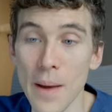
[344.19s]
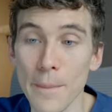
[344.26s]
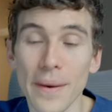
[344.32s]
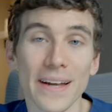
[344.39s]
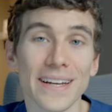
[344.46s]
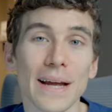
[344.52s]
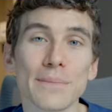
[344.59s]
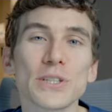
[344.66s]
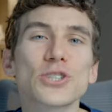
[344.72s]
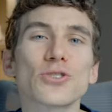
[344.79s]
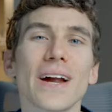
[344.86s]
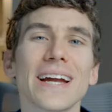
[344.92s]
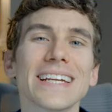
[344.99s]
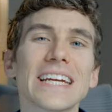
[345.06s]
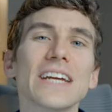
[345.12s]
but I'm just
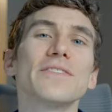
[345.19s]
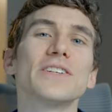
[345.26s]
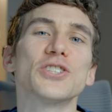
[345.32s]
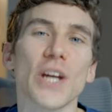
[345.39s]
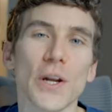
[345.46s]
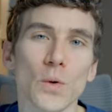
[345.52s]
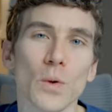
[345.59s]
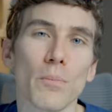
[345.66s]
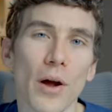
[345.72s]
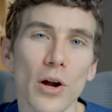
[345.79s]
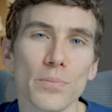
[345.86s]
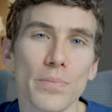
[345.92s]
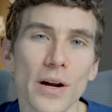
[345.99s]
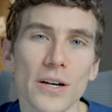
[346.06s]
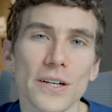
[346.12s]
trying to give a general
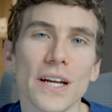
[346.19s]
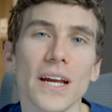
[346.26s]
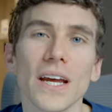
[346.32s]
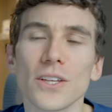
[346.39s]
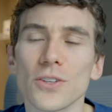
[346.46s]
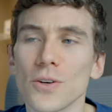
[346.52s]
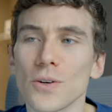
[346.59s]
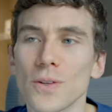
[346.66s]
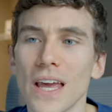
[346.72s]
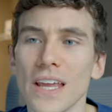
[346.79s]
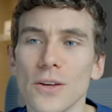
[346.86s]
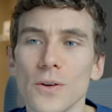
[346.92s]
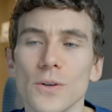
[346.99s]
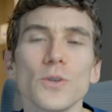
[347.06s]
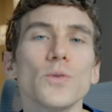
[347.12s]
ballpark so that
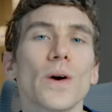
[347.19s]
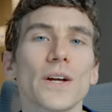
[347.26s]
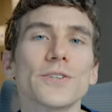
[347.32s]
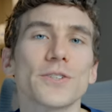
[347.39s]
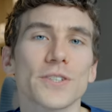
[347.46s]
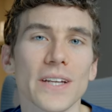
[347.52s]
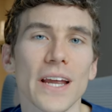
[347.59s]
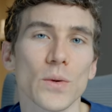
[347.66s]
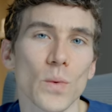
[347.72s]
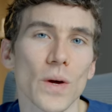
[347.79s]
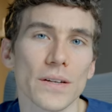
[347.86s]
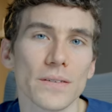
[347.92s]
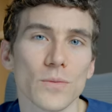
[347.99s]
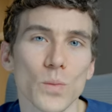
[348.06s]
you, you understand what,